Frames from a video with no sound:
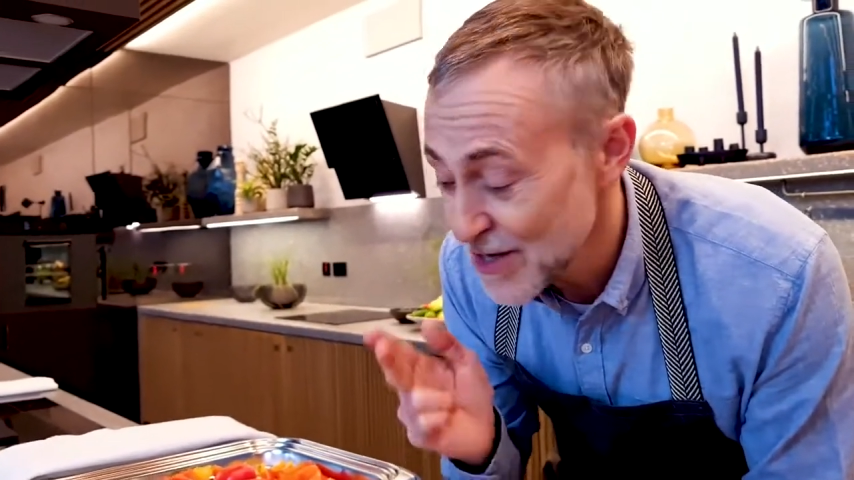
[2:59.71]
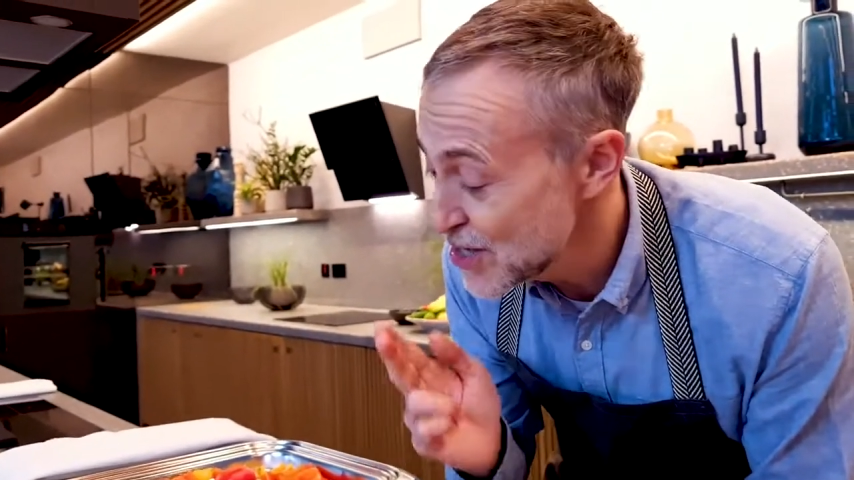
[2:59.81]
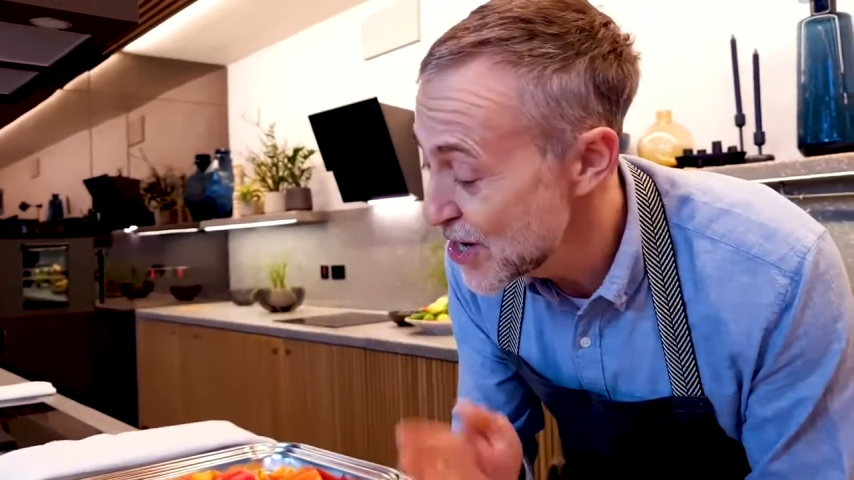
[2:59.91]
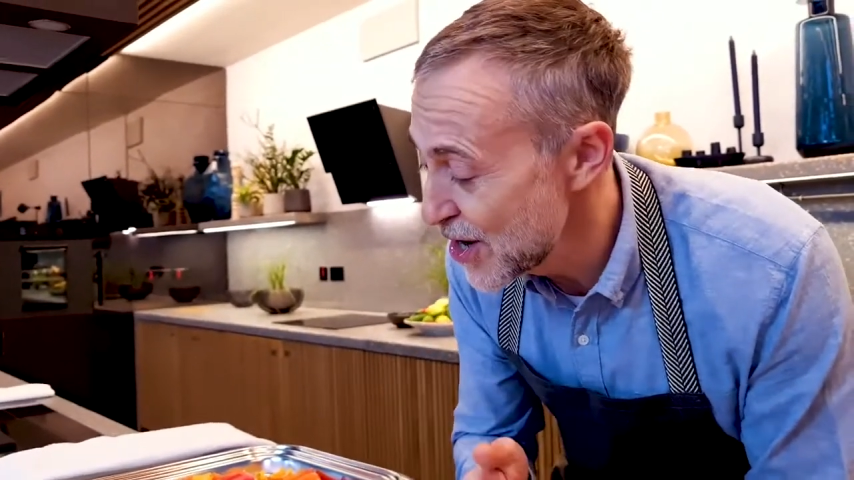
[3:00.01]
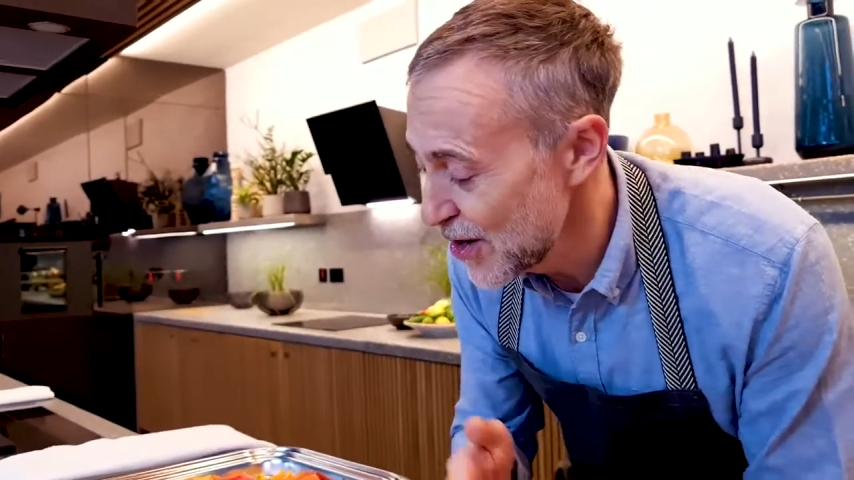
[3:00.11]

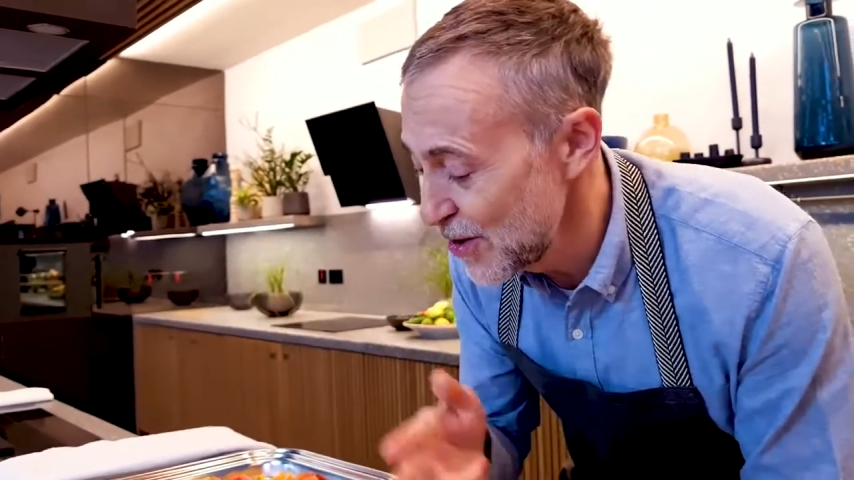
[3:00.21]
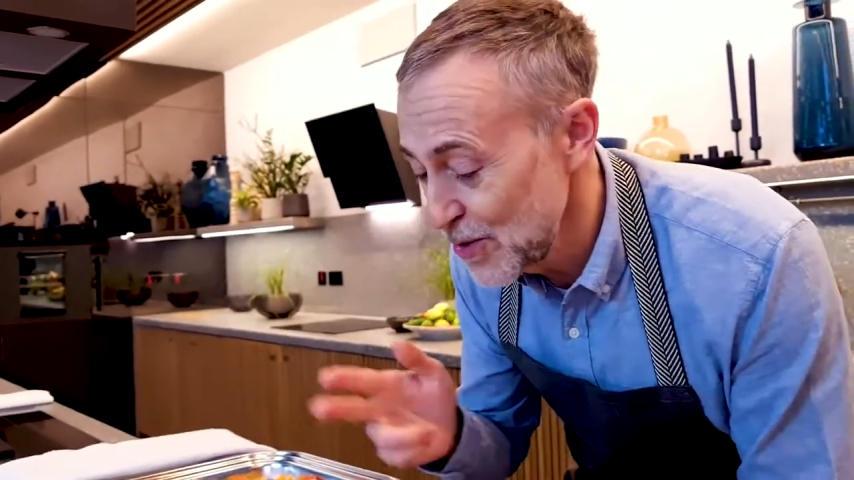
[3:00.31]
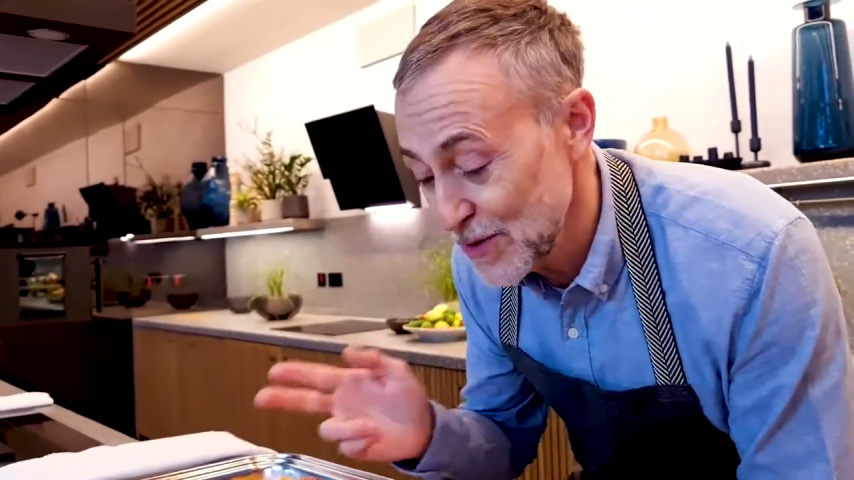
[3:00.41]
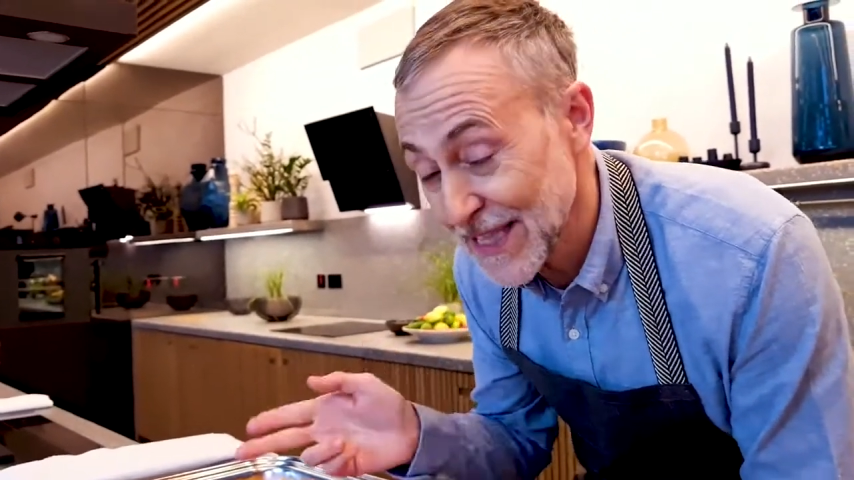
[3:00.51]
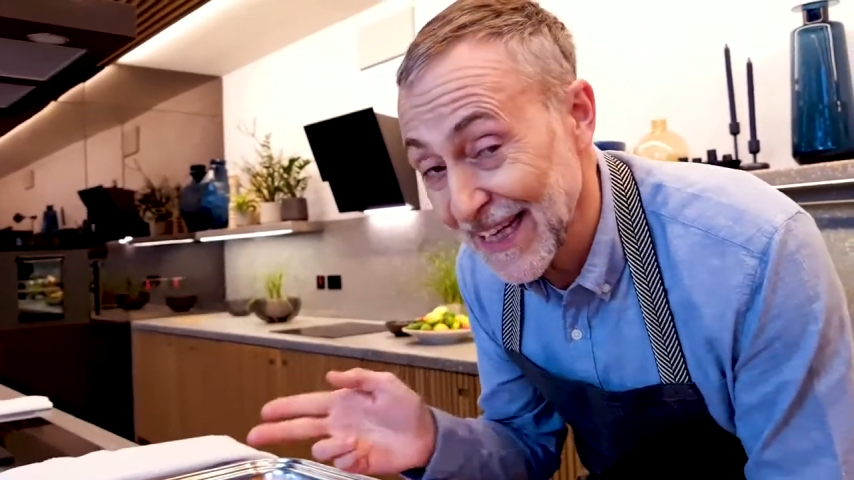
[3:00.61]

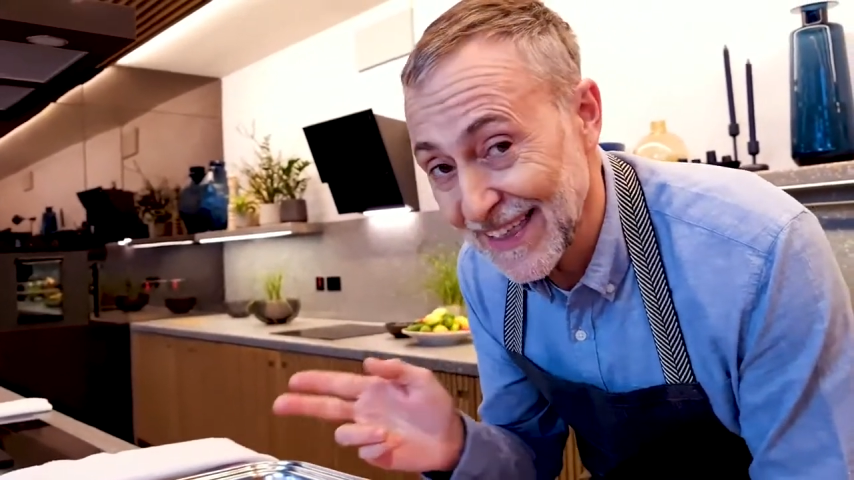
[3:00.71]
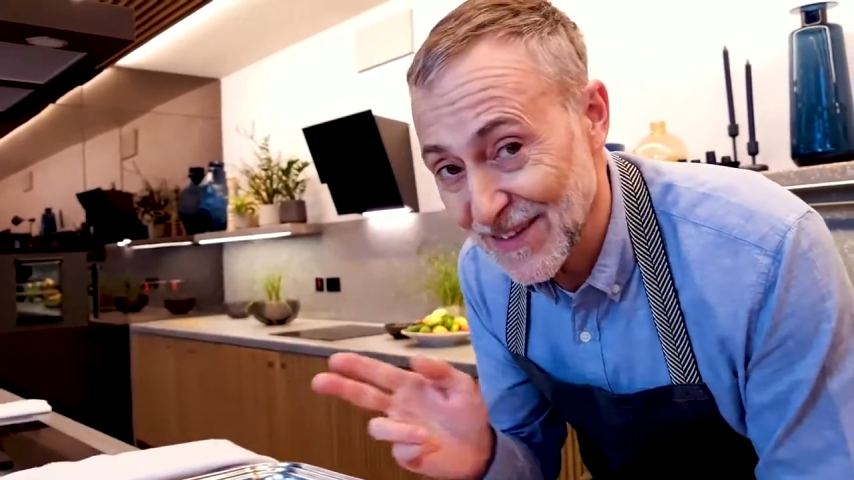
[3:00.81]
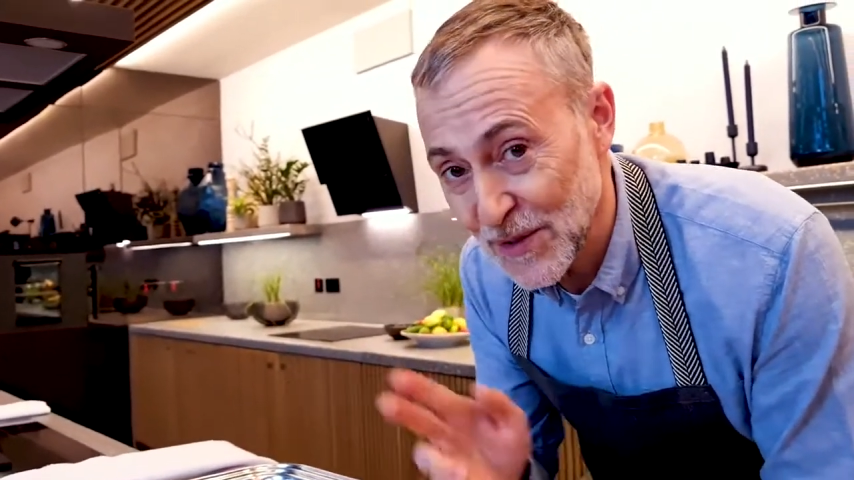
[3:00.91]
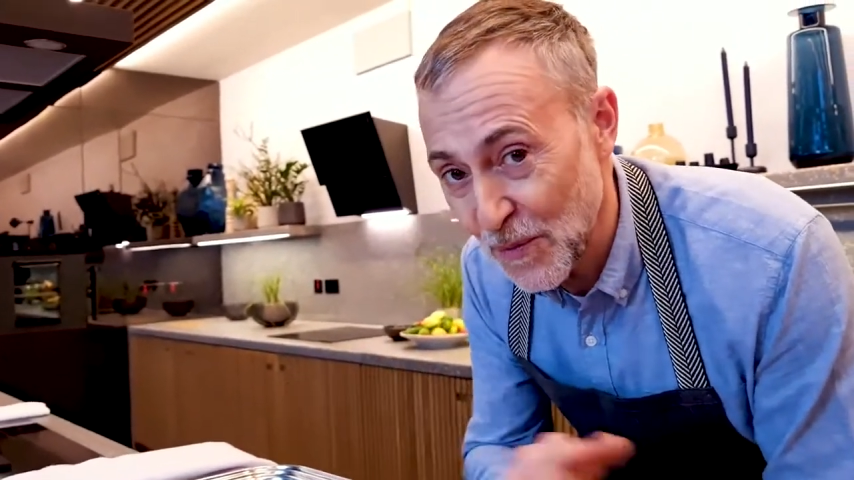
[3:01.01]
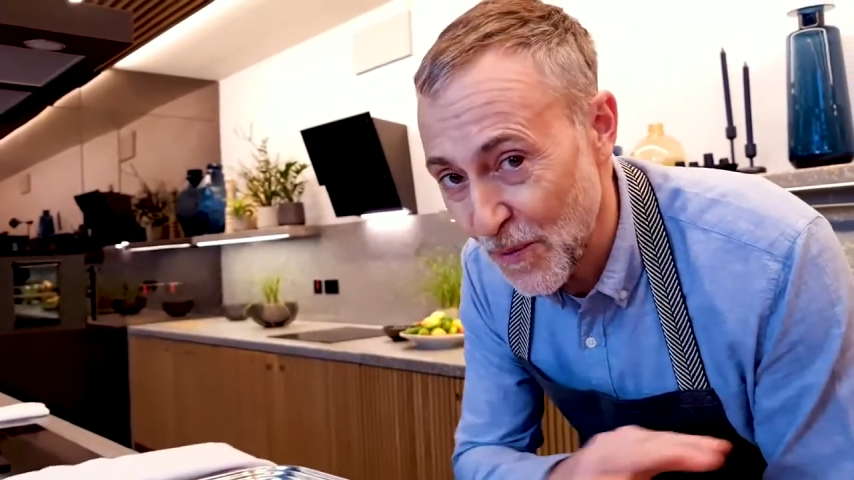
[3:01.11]
No taint